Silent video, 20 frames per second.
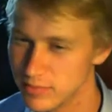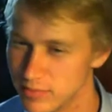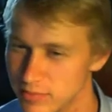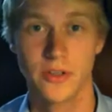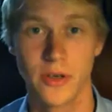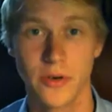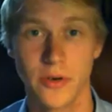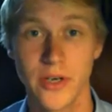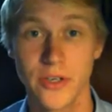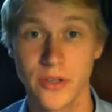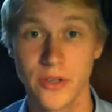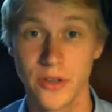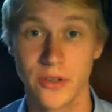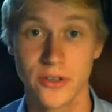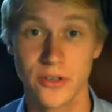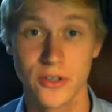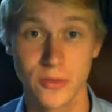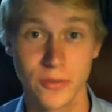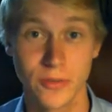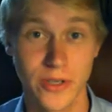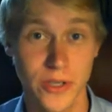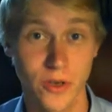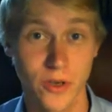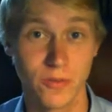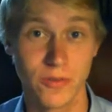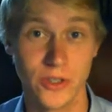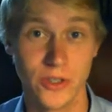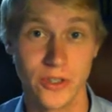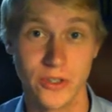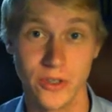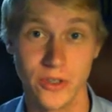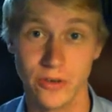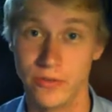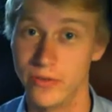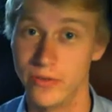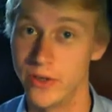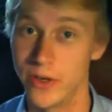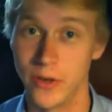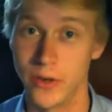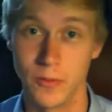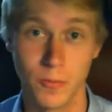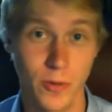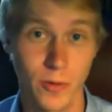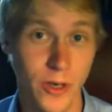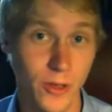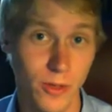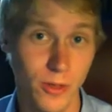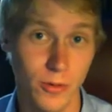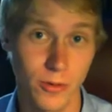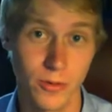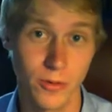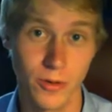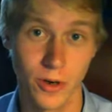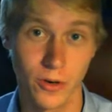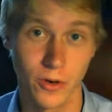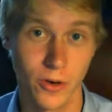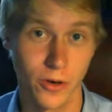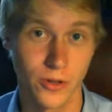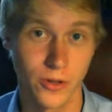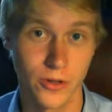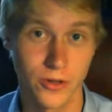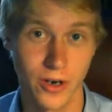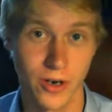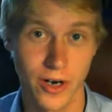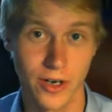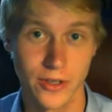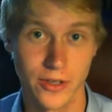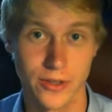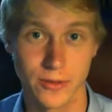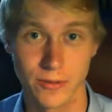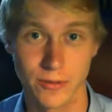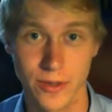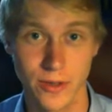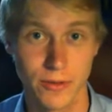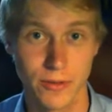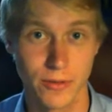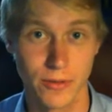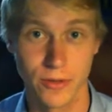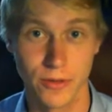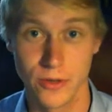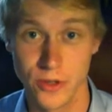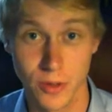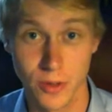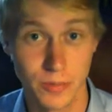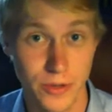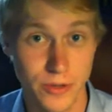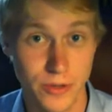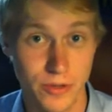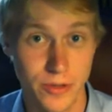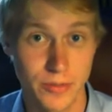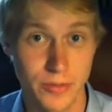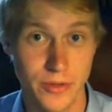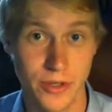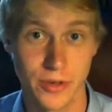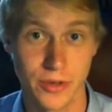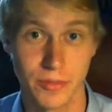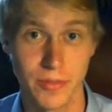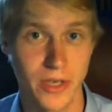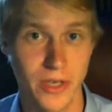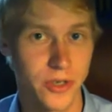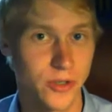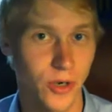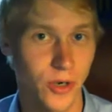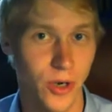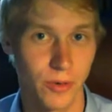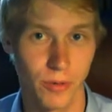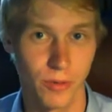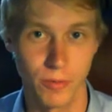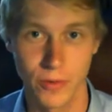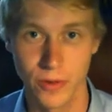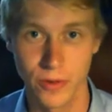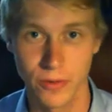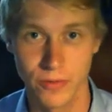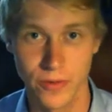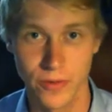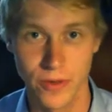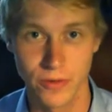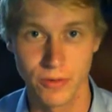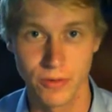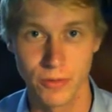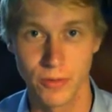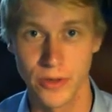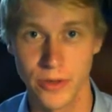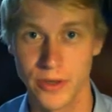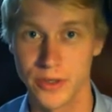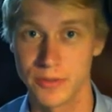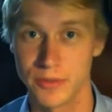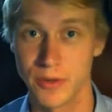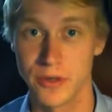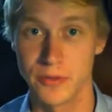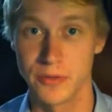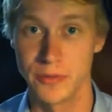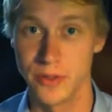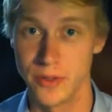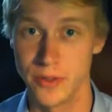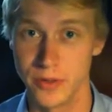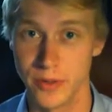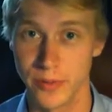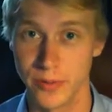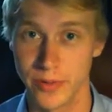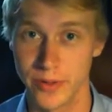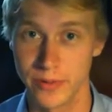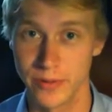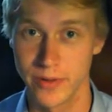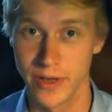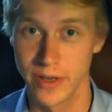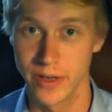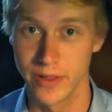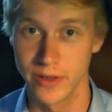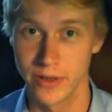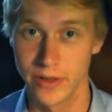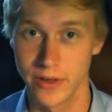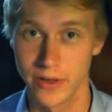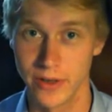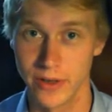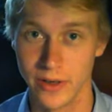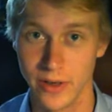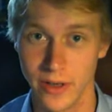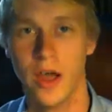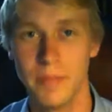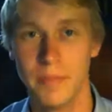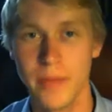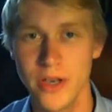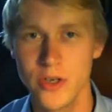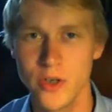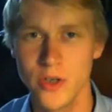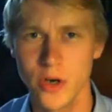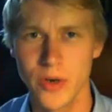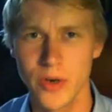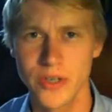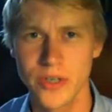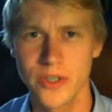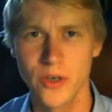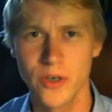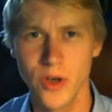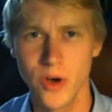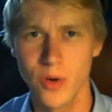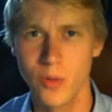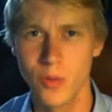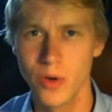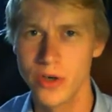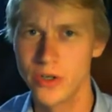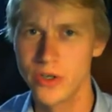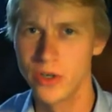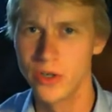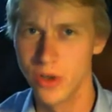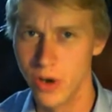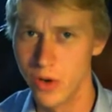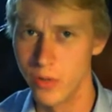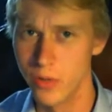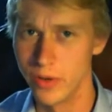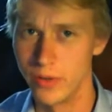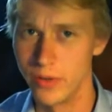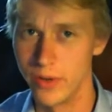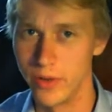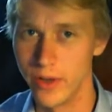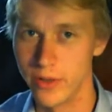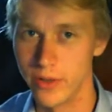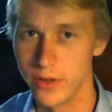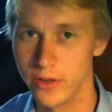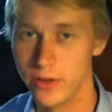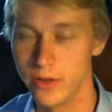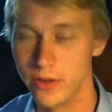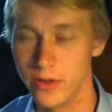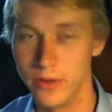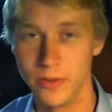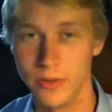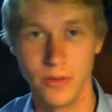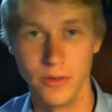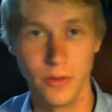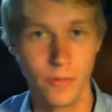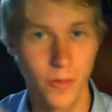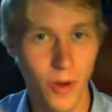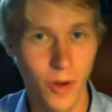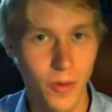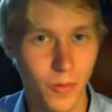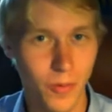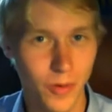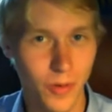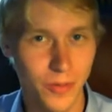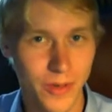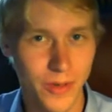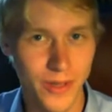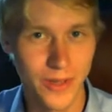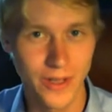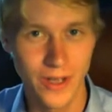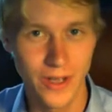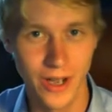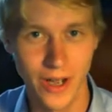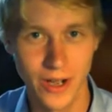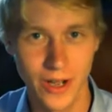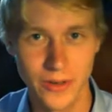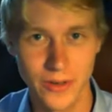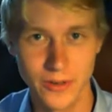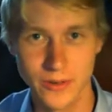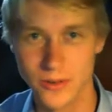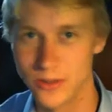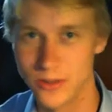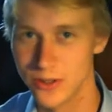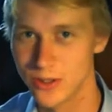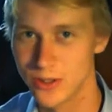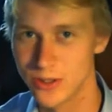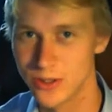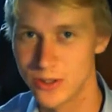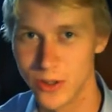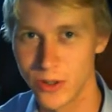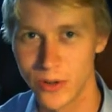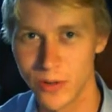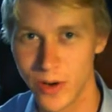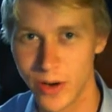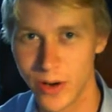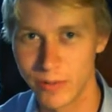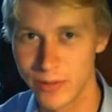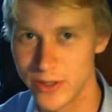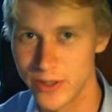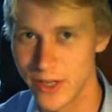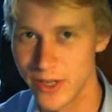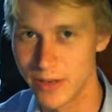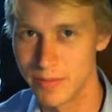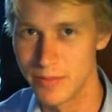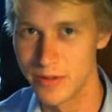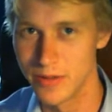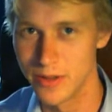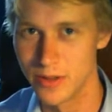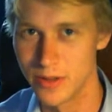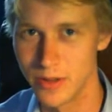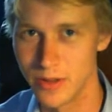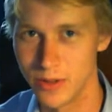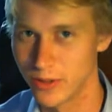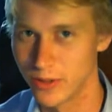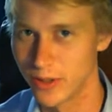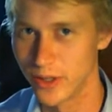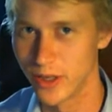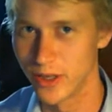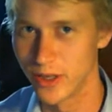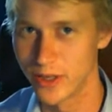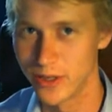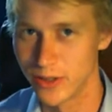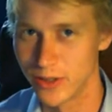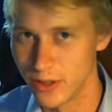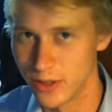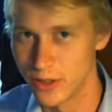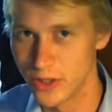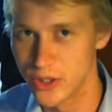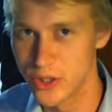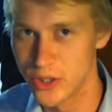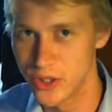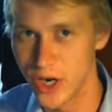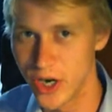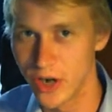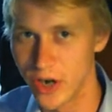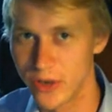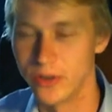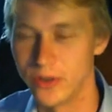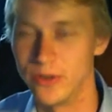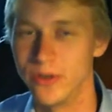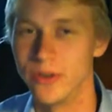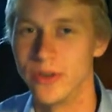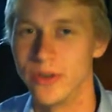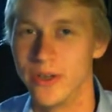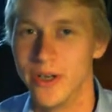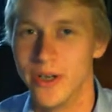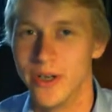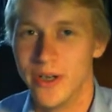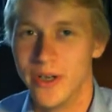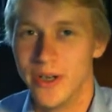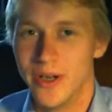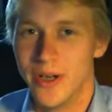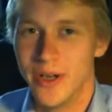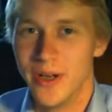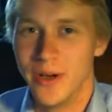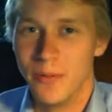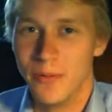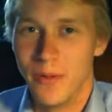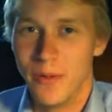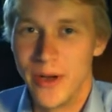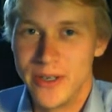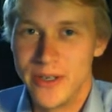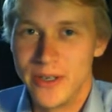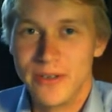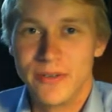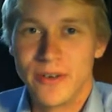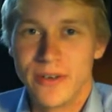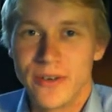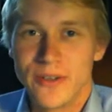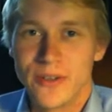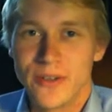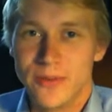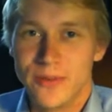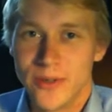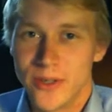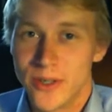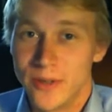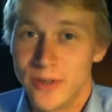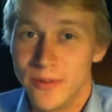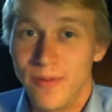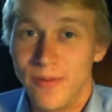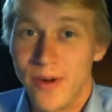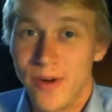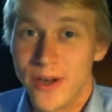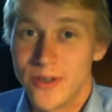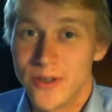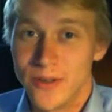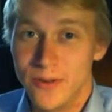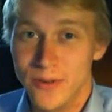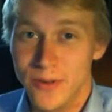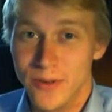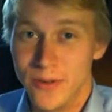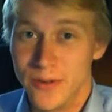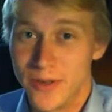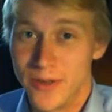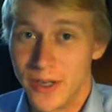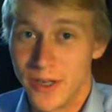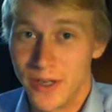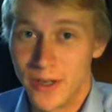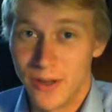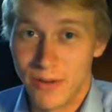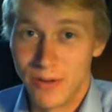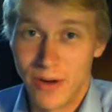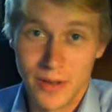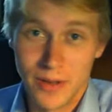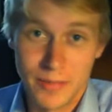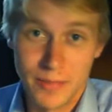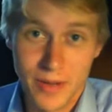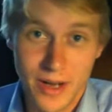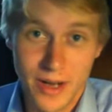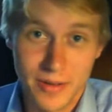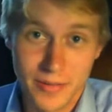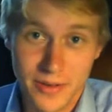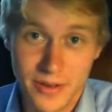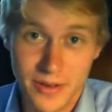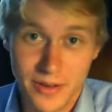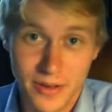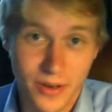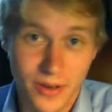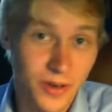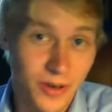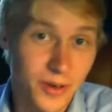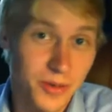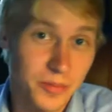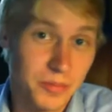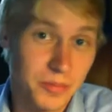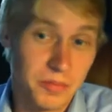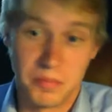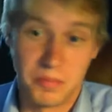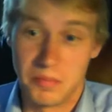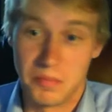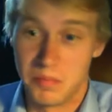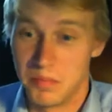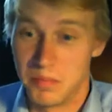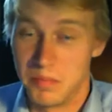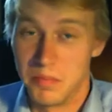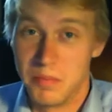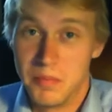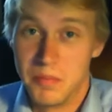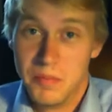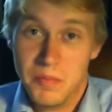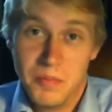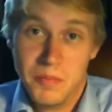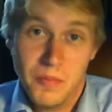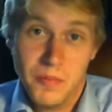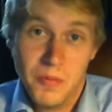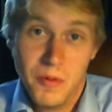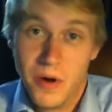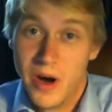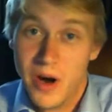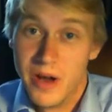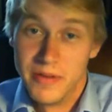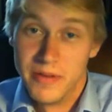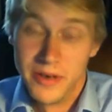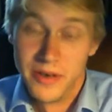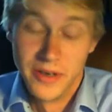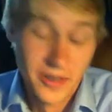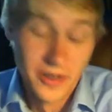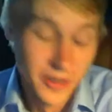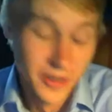So initially there's some really obvious stuff, you know, read through your contract, read through the job description, make sure you have a real feel for what you're supposed to be doing when you get there, and make sure you actually know where to go when you get there too. You don't want to be the guy who's just stood around reception looking like a lost child, waiting for someone to come and rescue you and take you to the right department, or wherever.